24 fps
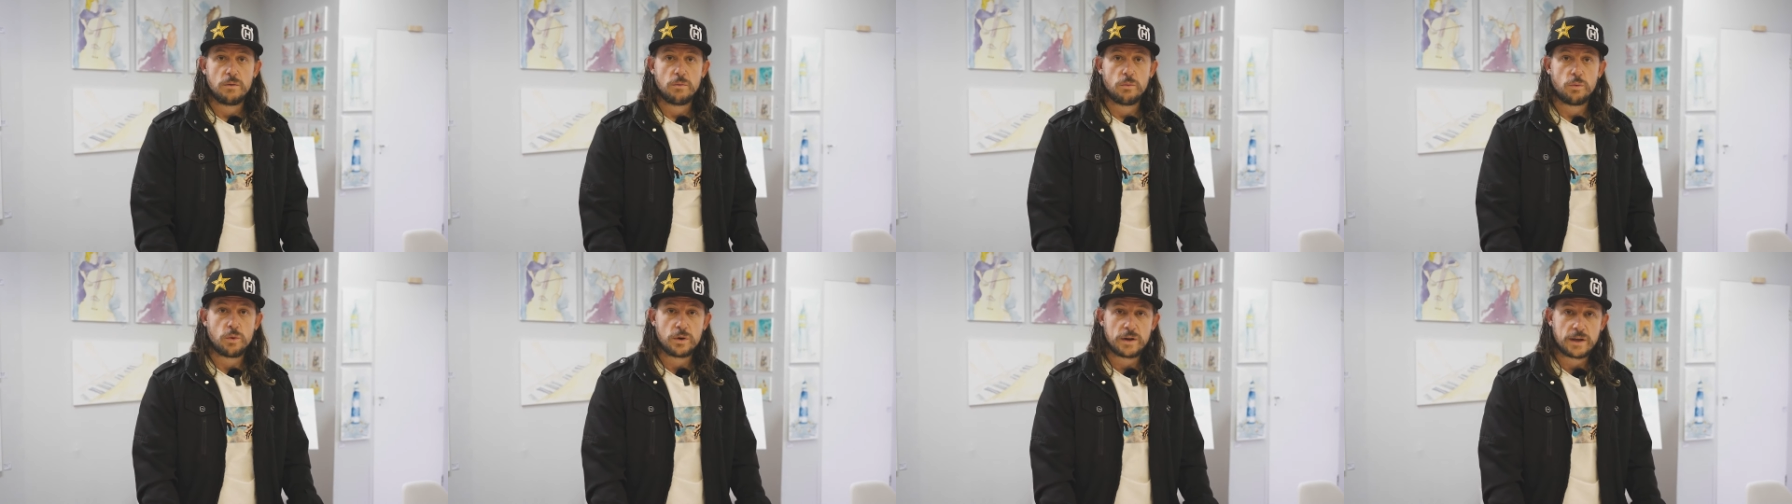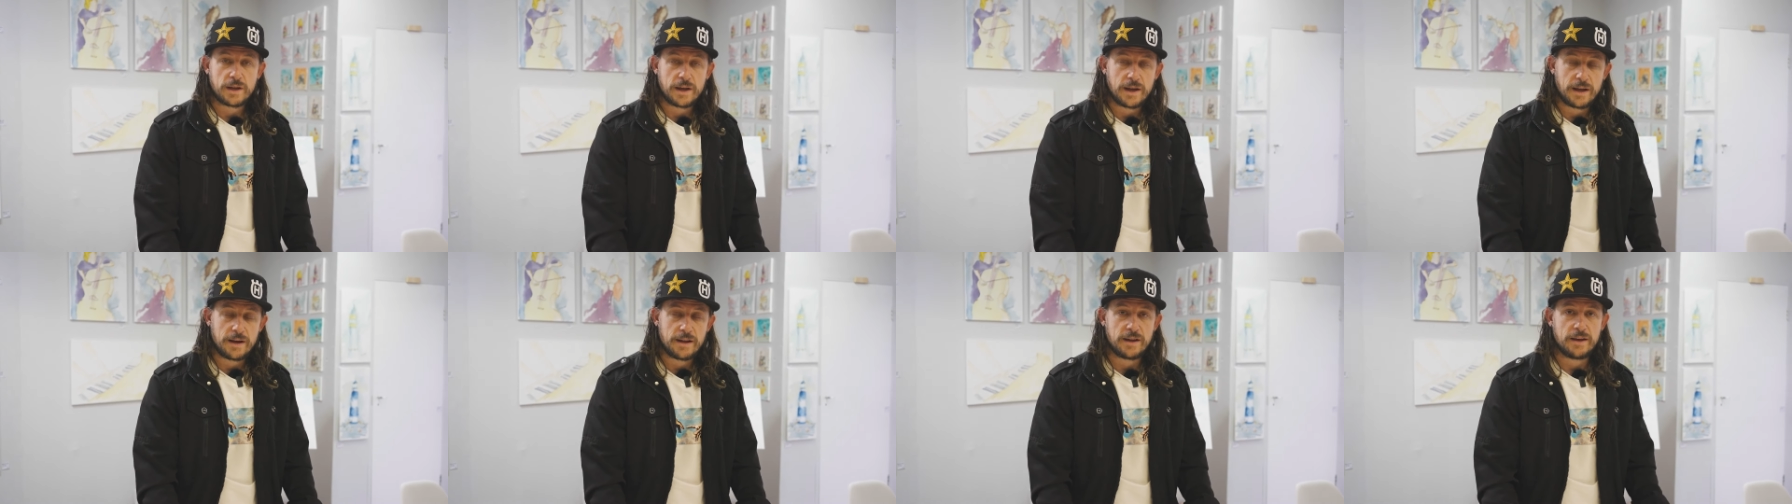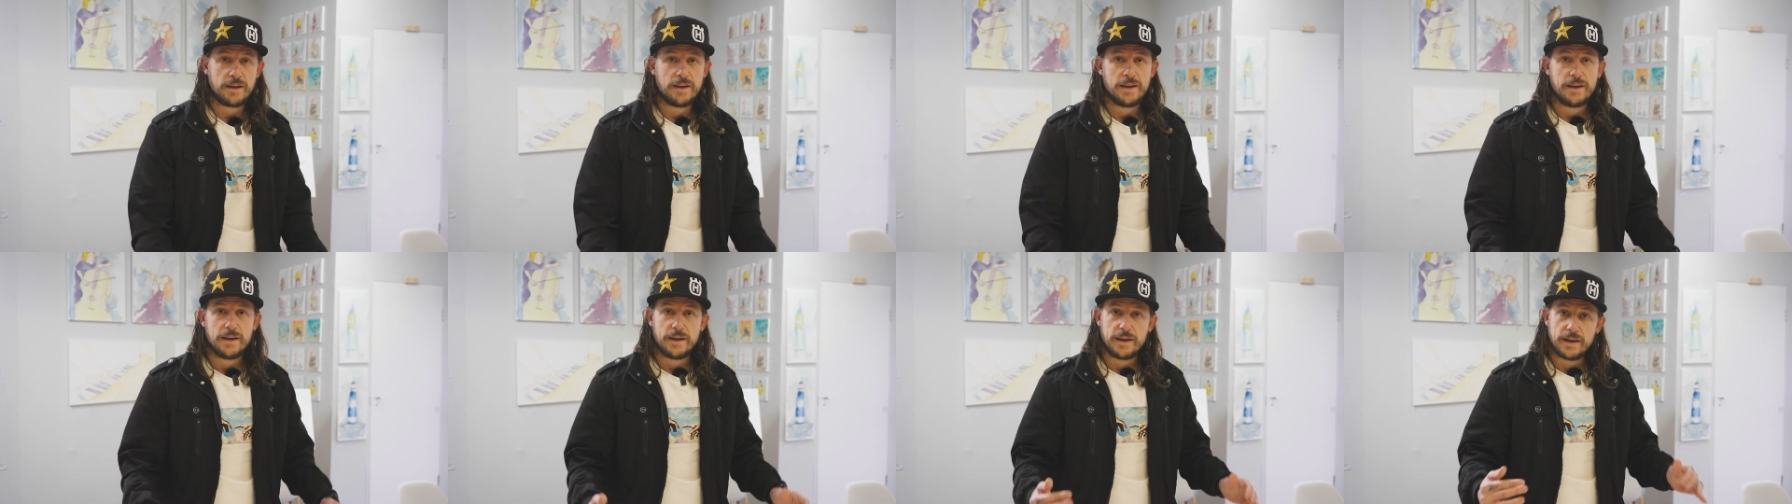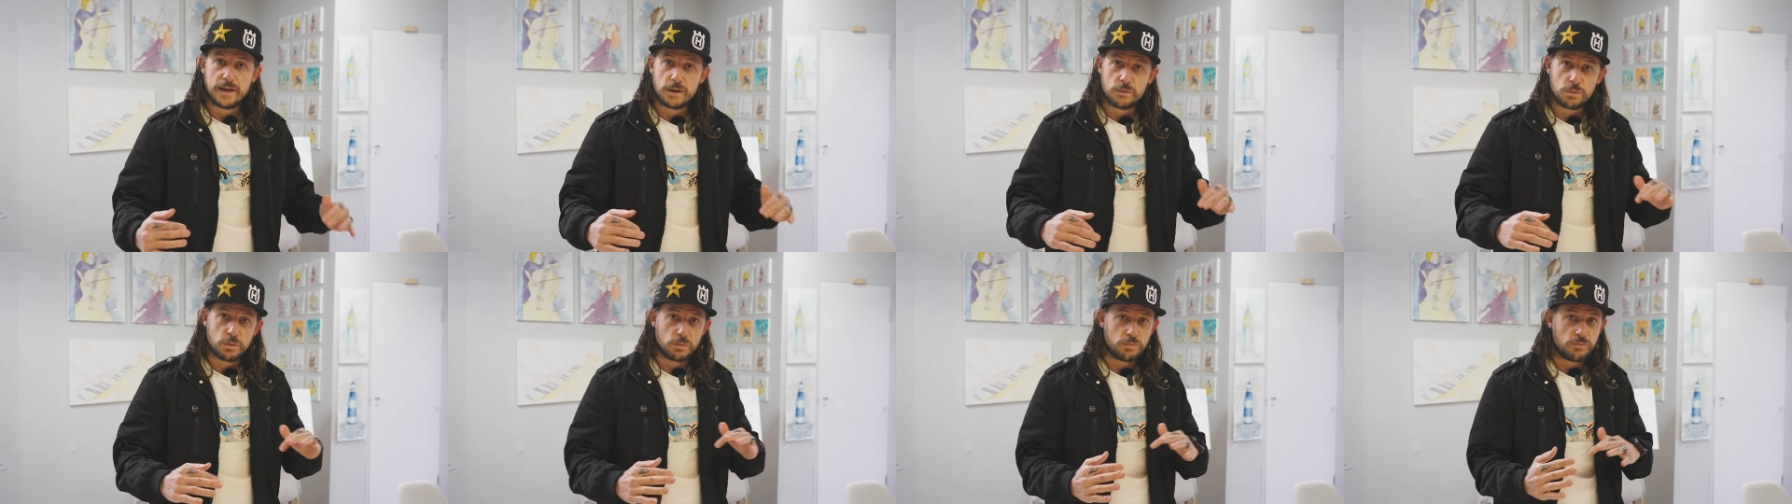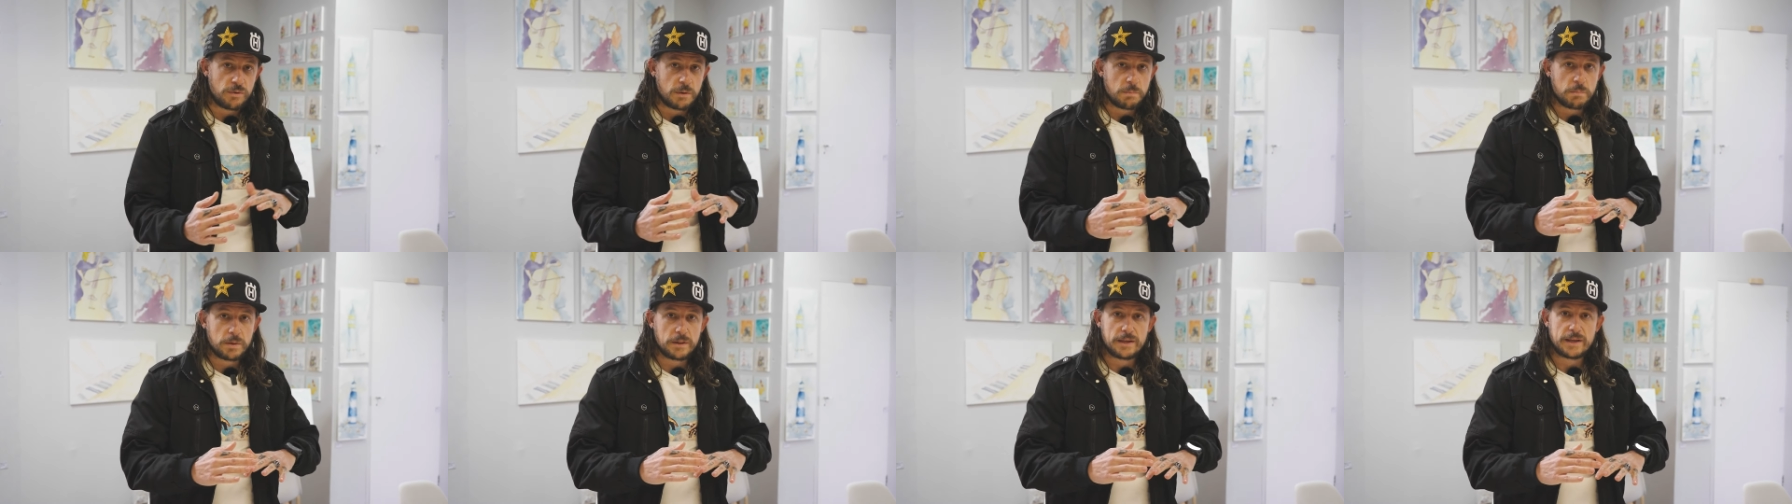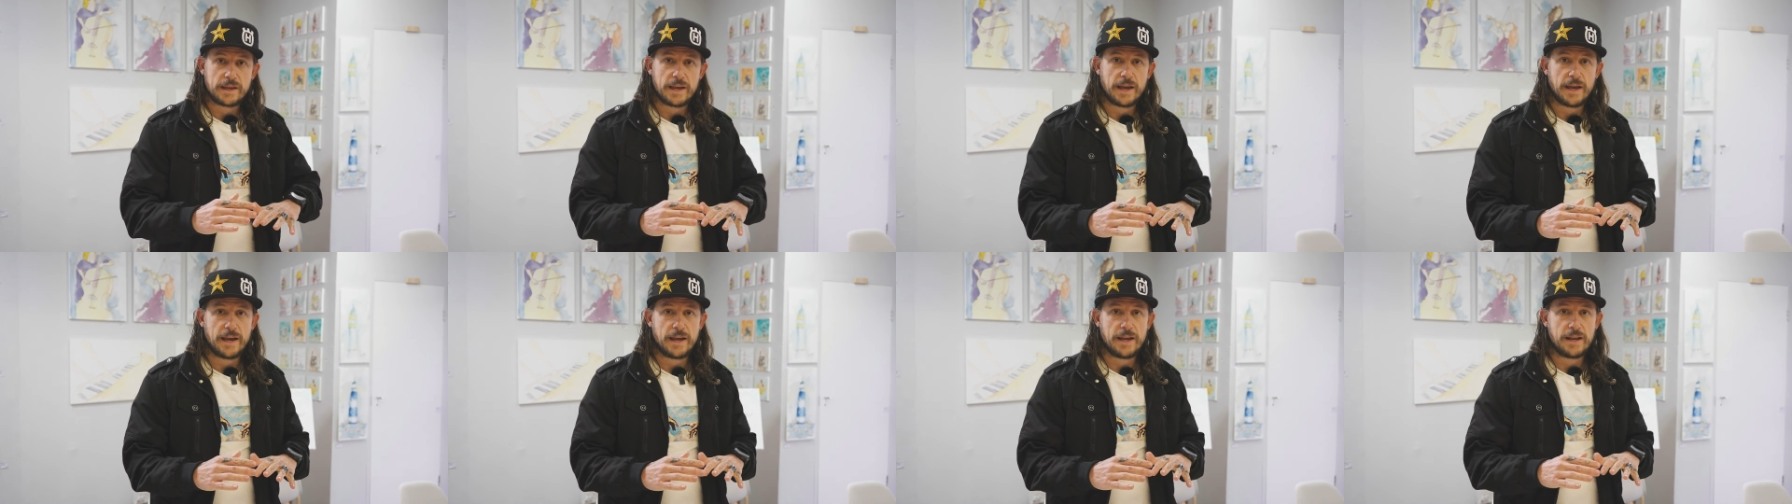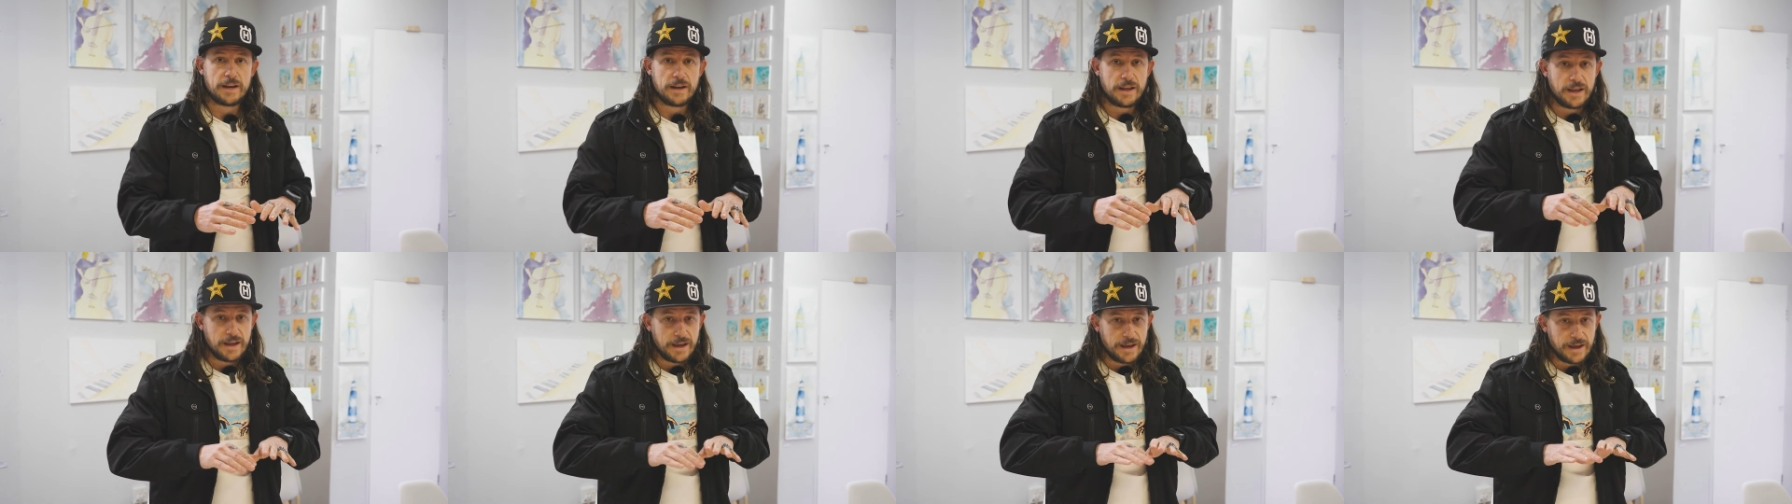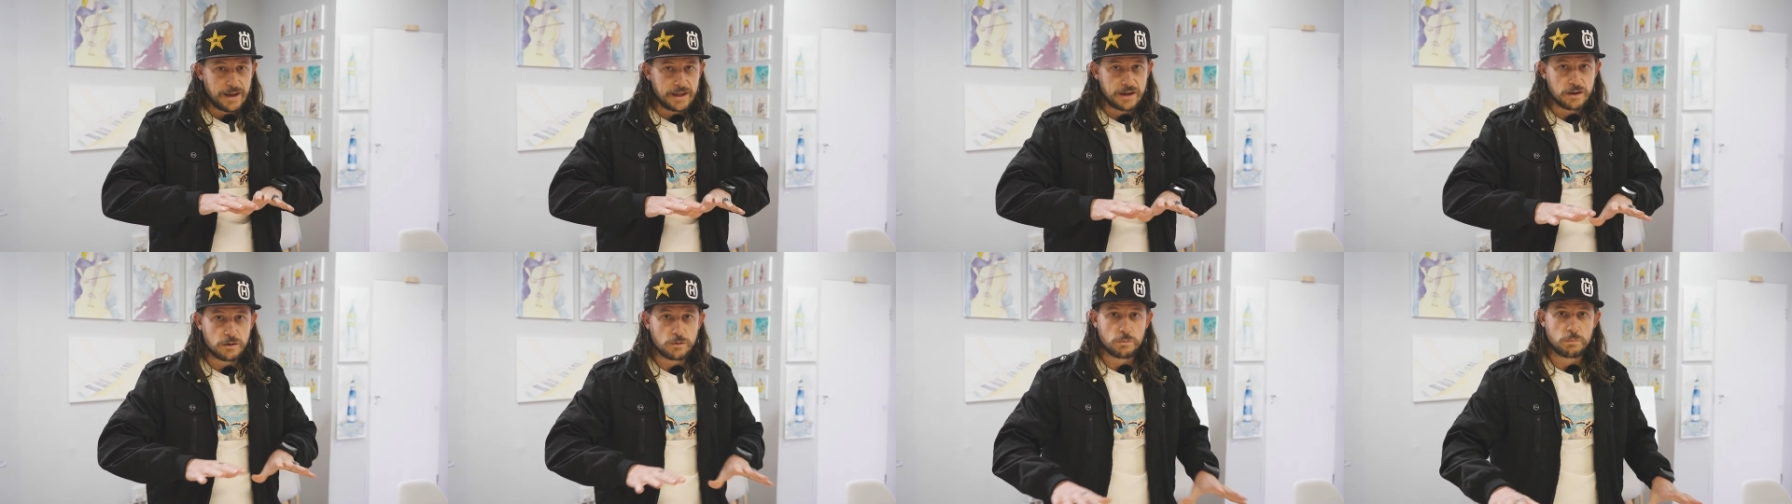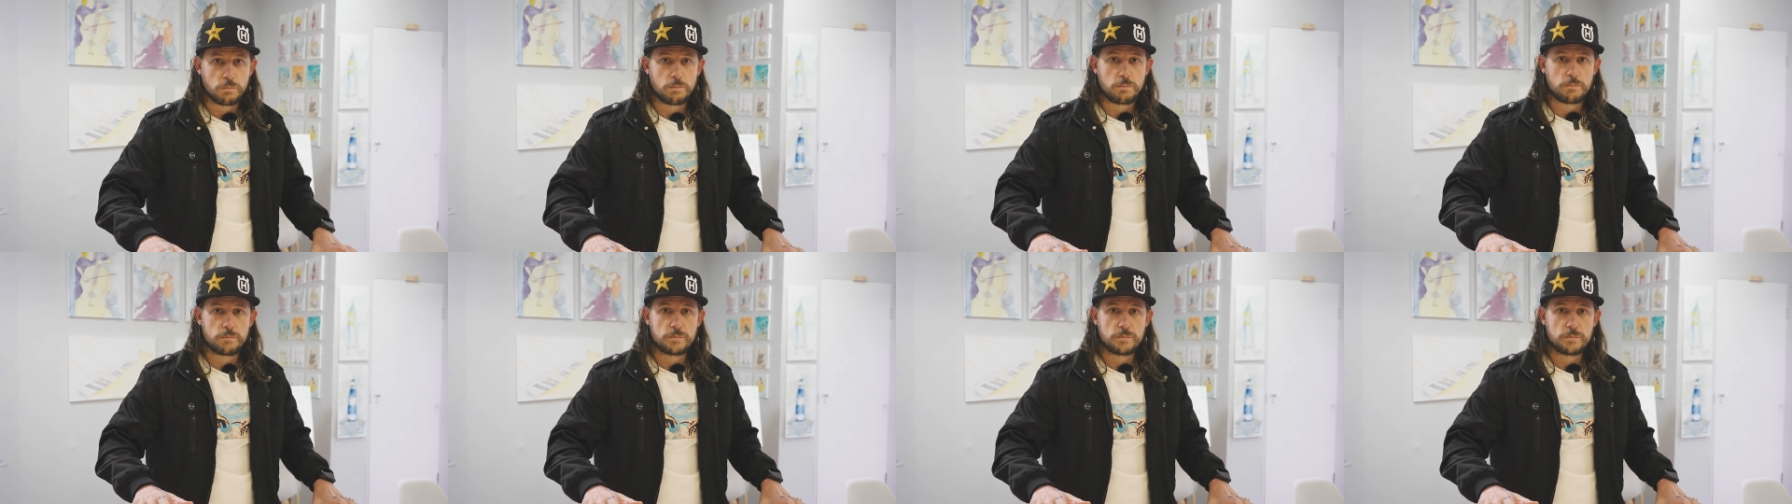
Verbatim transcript: watercolor, it will ripple again and it'll